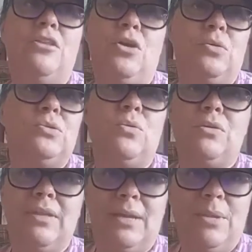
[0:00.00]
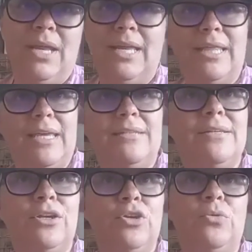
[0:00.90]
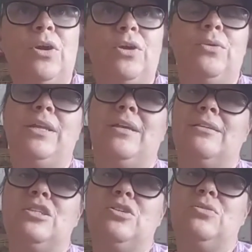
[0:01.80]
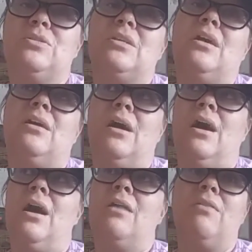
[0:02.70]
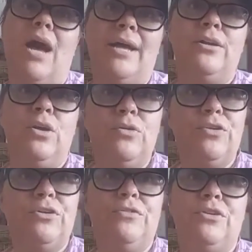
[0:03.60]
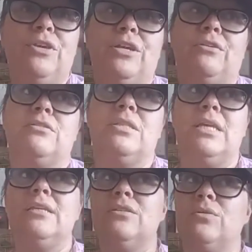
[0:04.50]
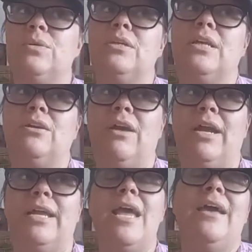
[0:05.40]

those or laminating things that you are going to use a lot over a few years. These are really great.